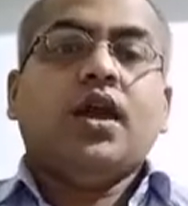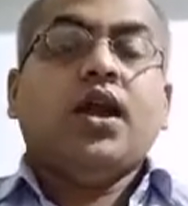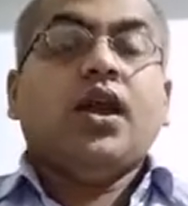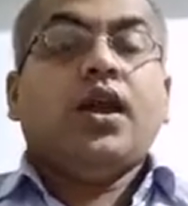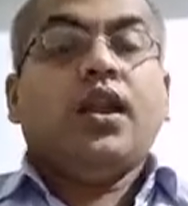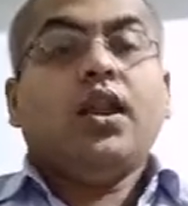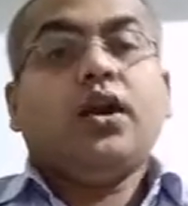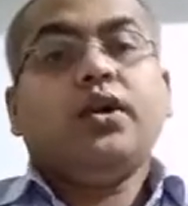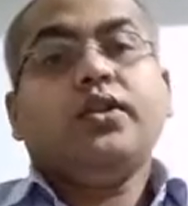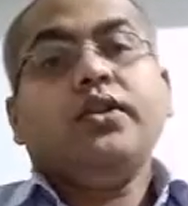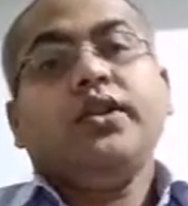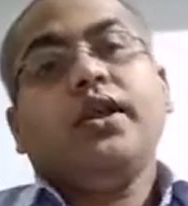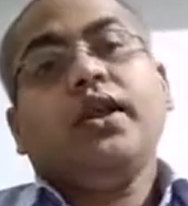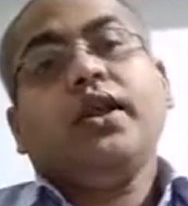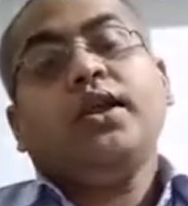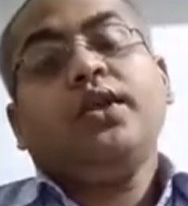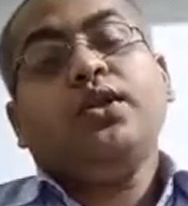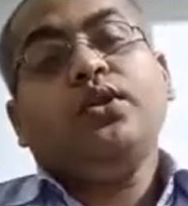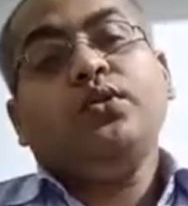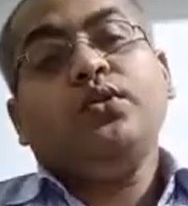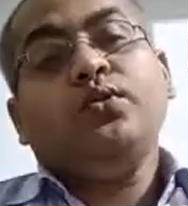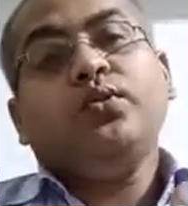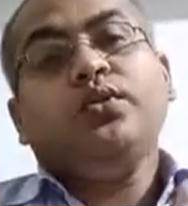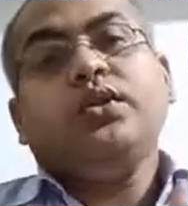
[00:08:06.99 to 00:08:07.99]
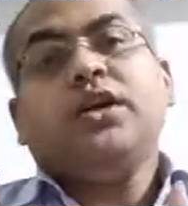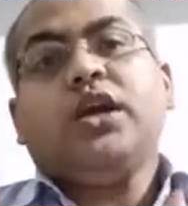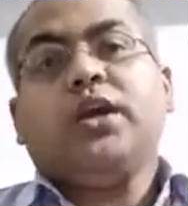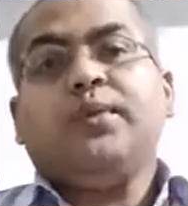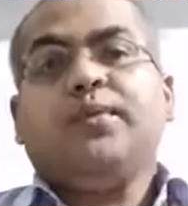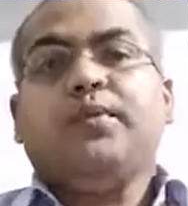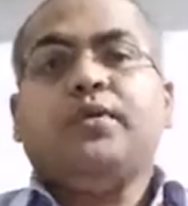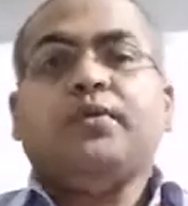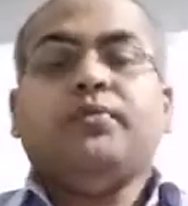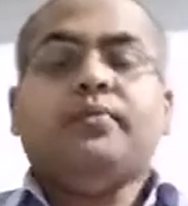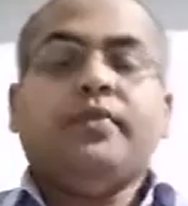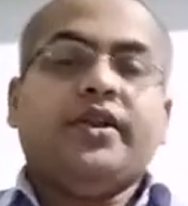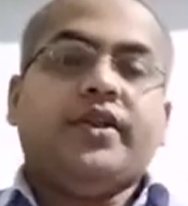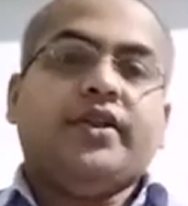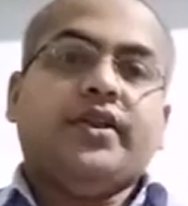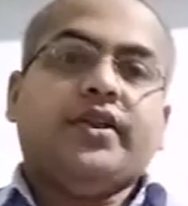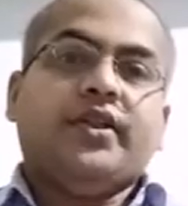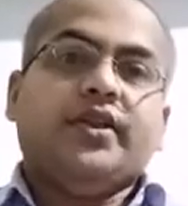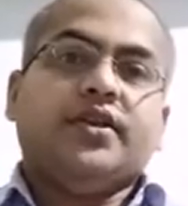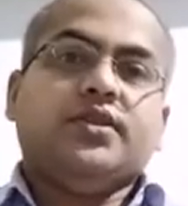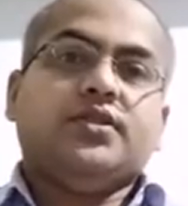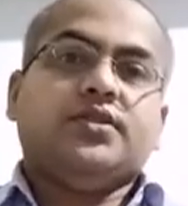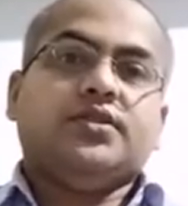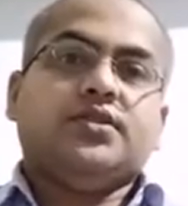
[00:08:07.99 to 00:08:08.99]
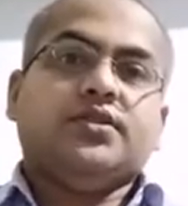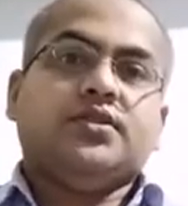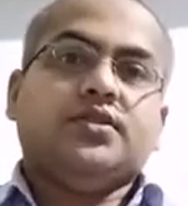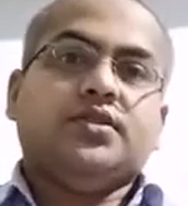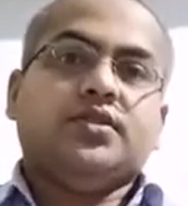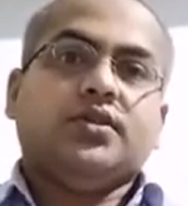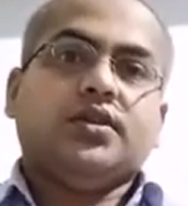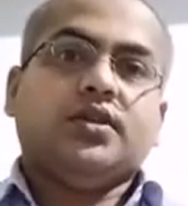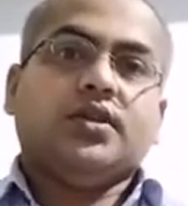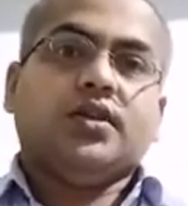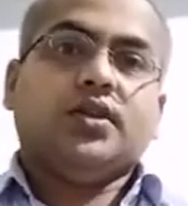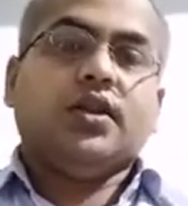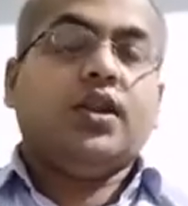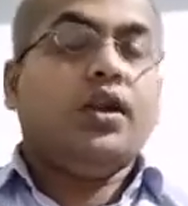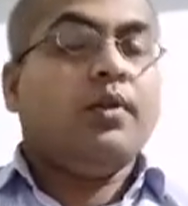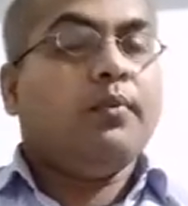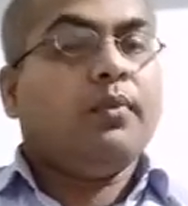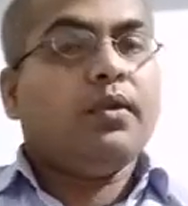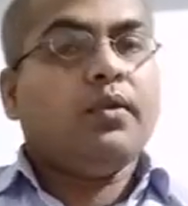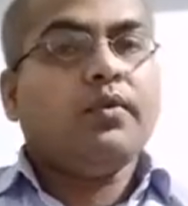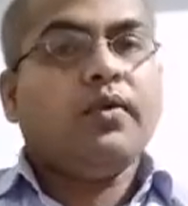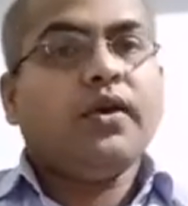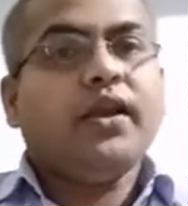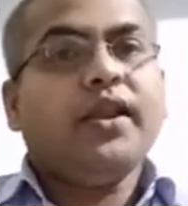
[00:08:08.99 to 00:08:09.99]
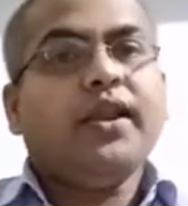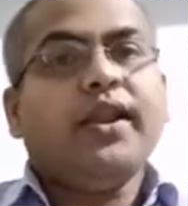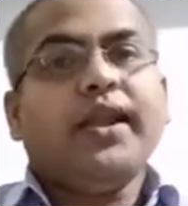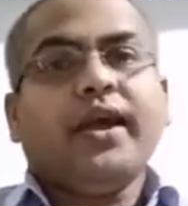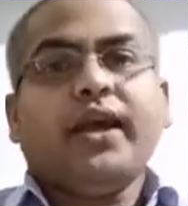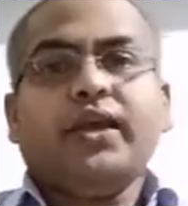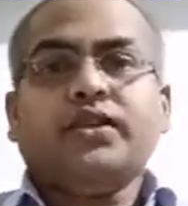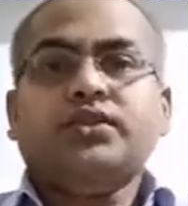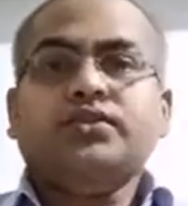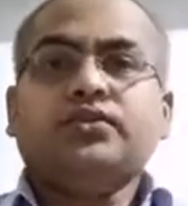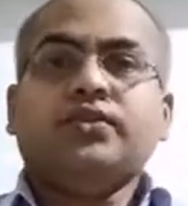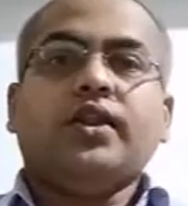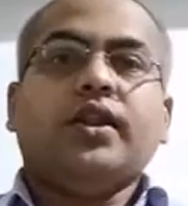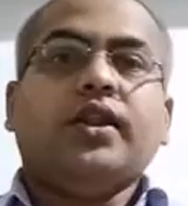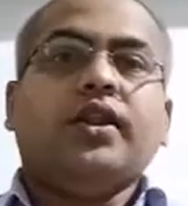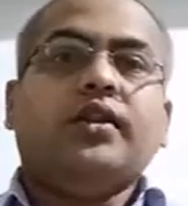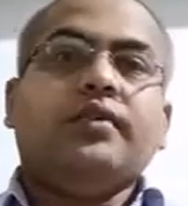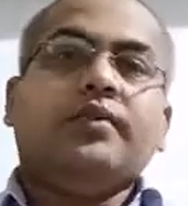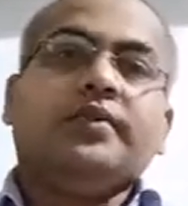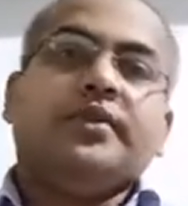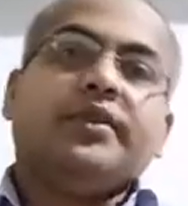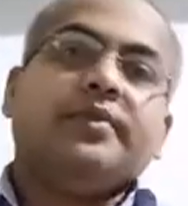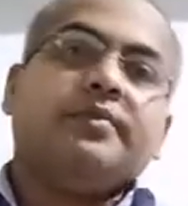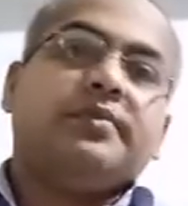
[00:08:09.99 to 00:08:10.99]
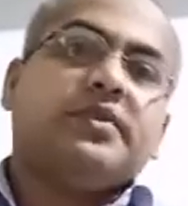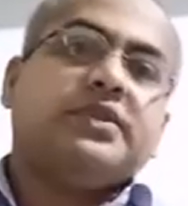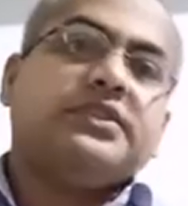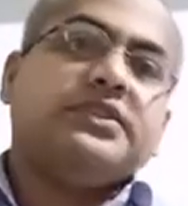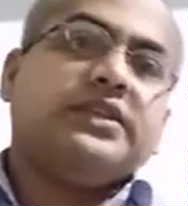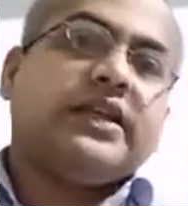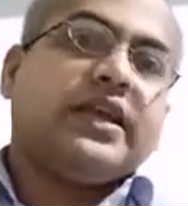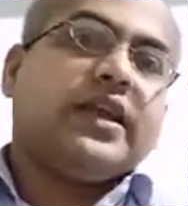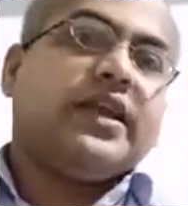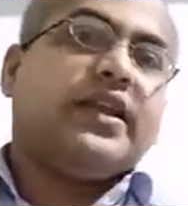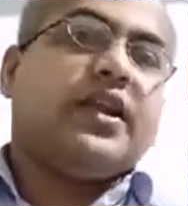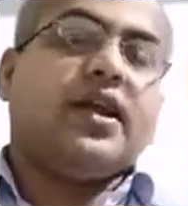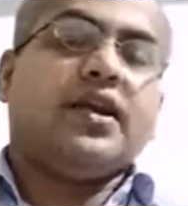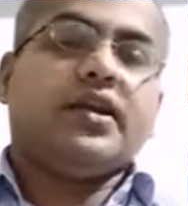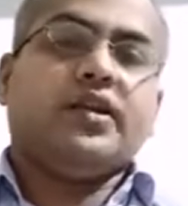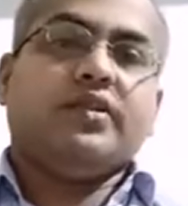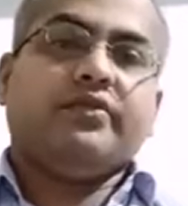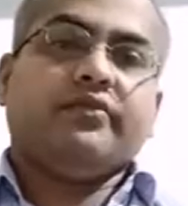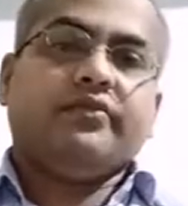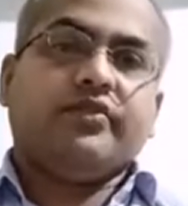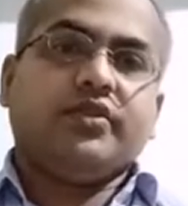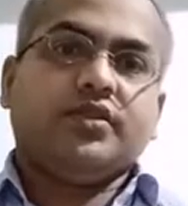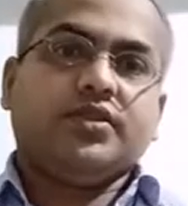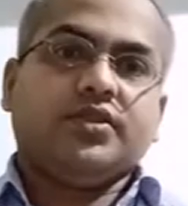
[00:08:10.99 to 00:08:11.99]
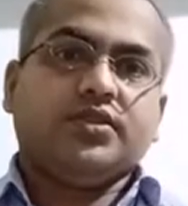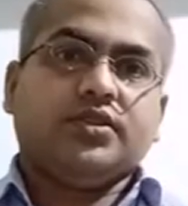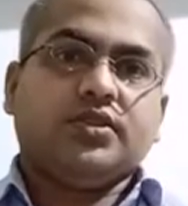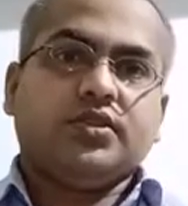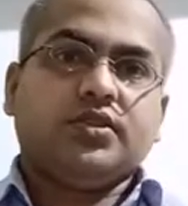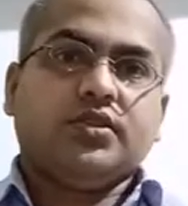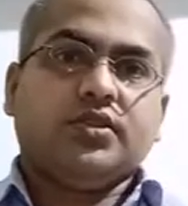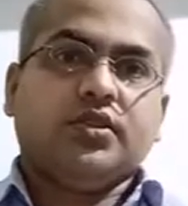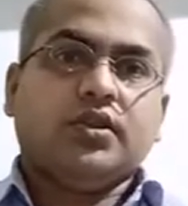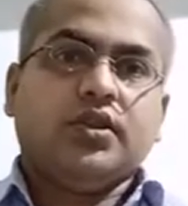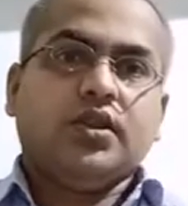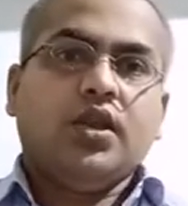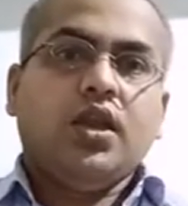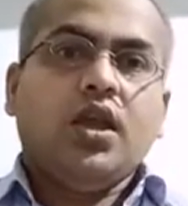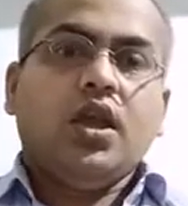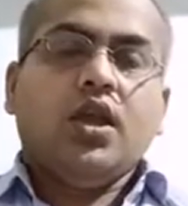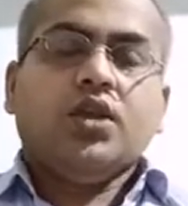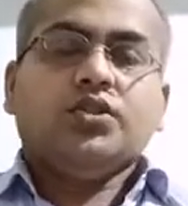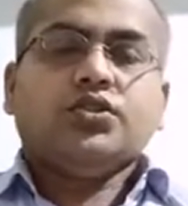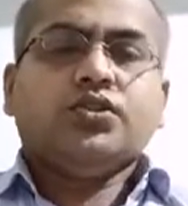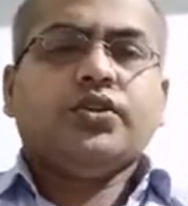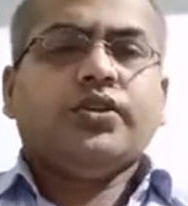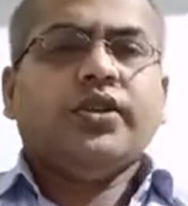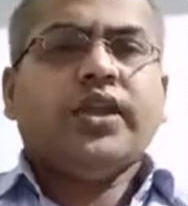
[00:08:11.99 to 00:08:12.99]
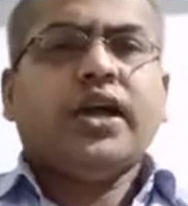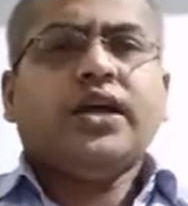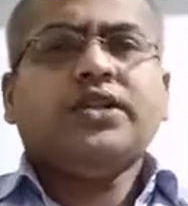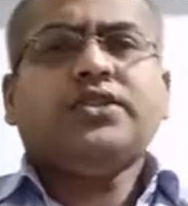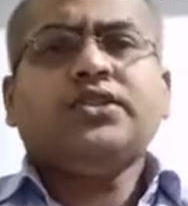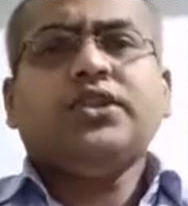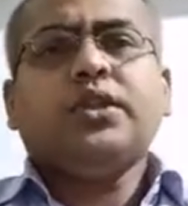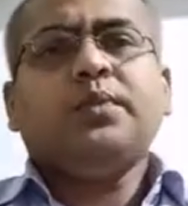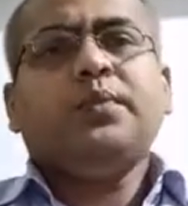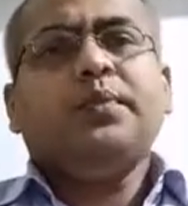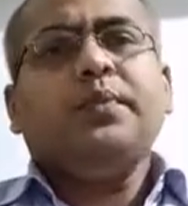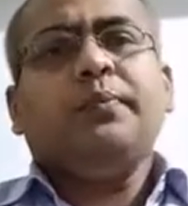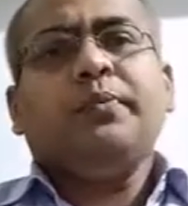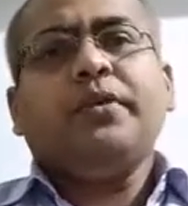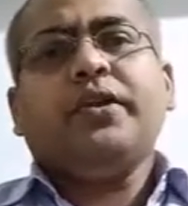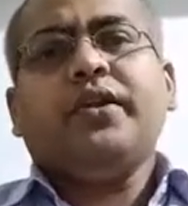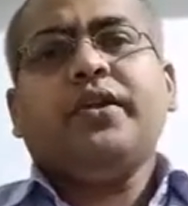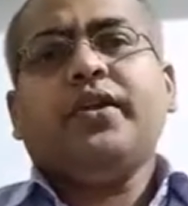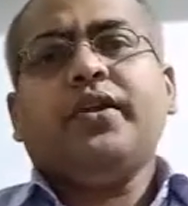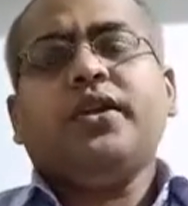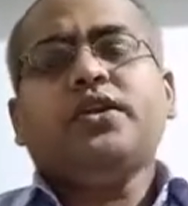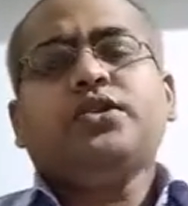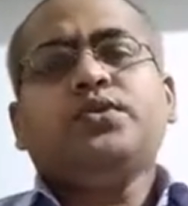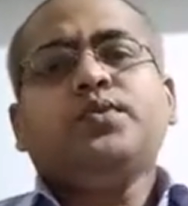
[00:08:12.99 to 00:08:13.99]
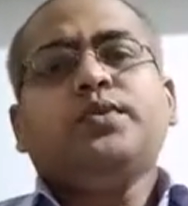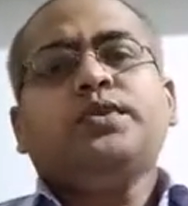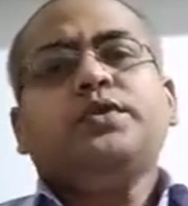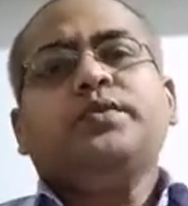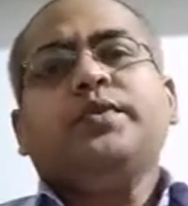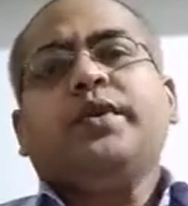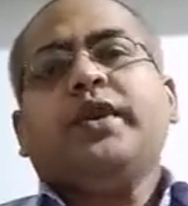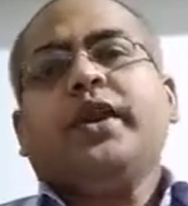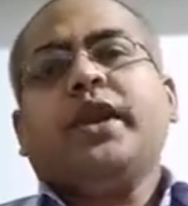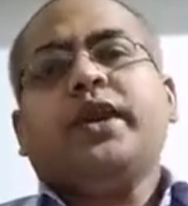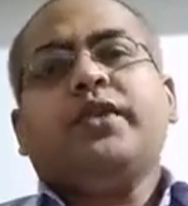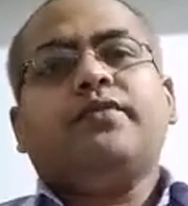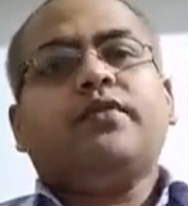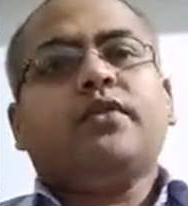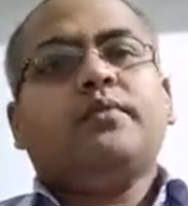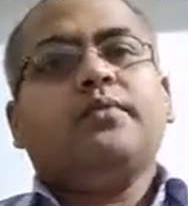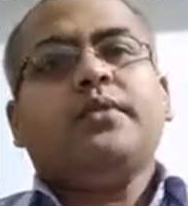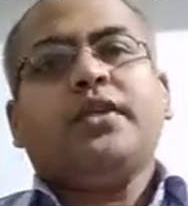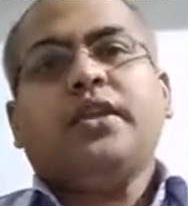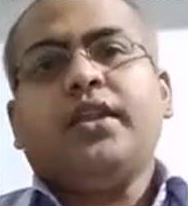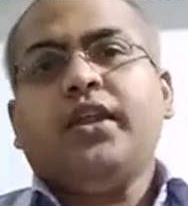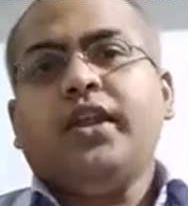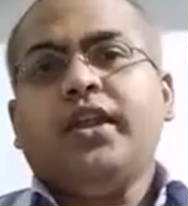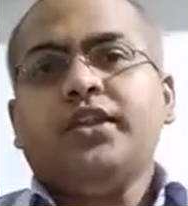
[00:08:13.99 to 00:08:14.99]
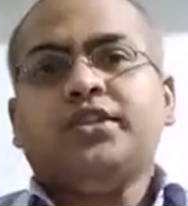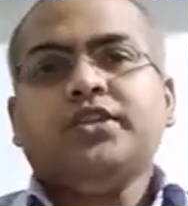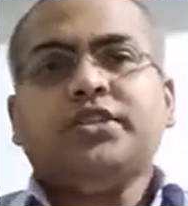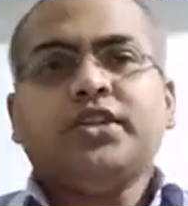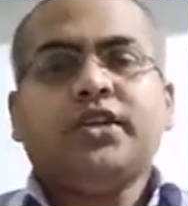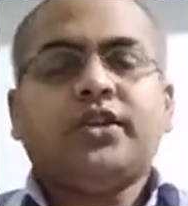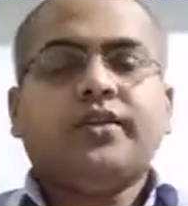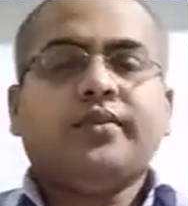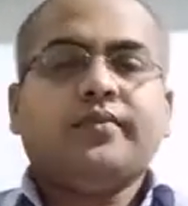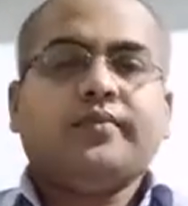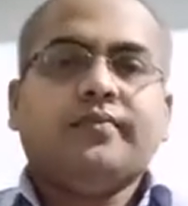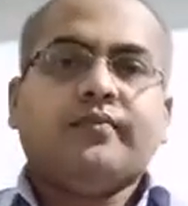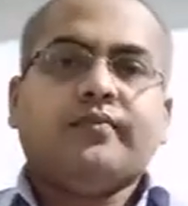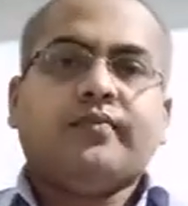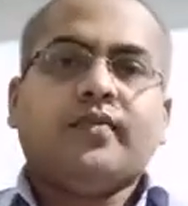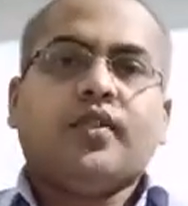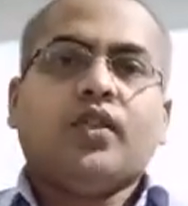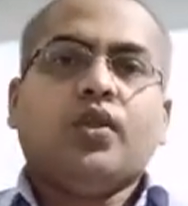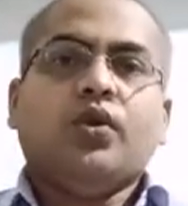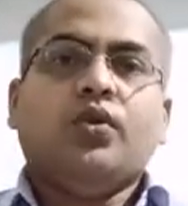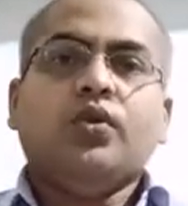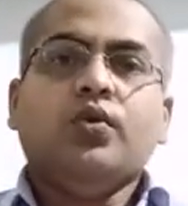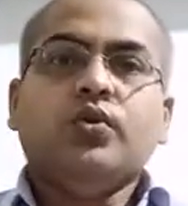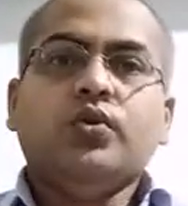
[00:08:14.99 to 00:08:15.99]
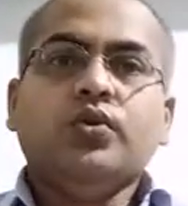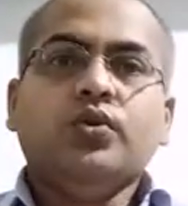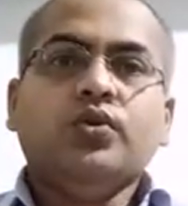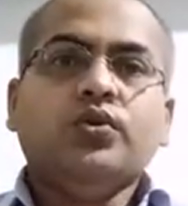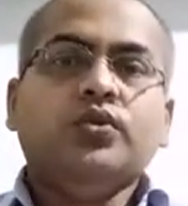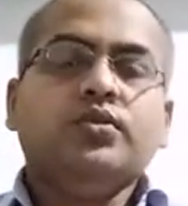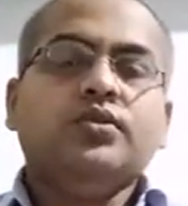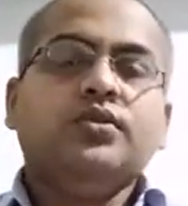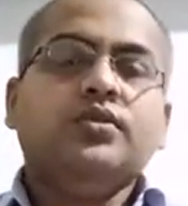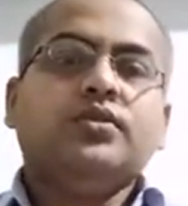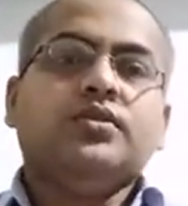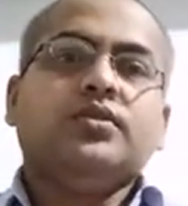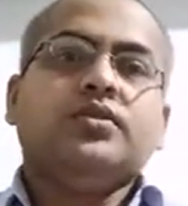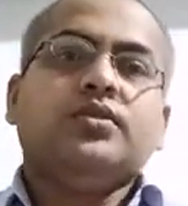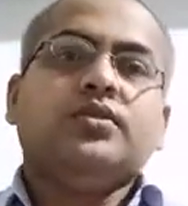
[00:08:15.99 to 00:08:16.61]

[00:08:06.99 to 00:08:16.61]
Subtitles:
Now there are two type of materials. Number one, natural. Number second, artificial. So natural materials which we get from the nature, wood,